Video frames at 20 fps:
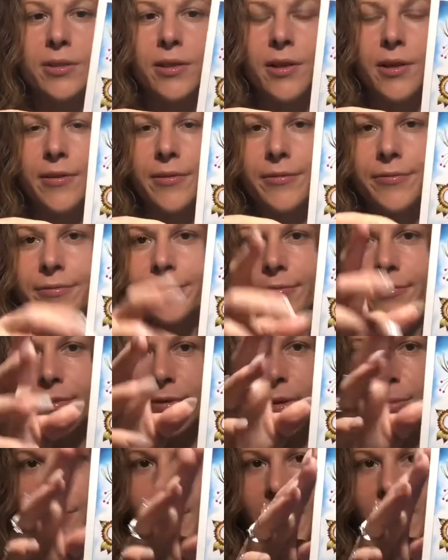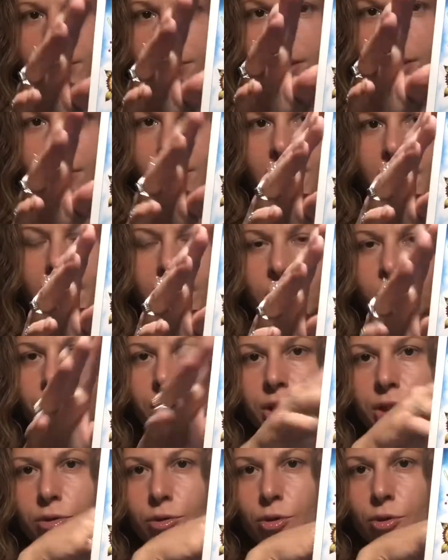of the masculine
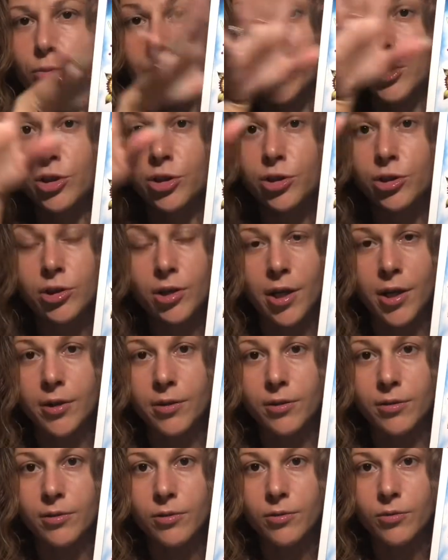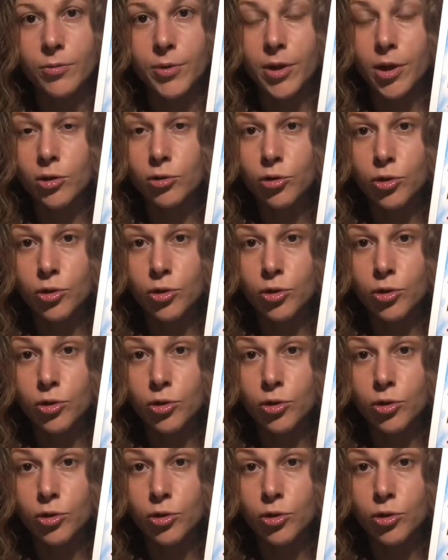energy, too much sun. We got too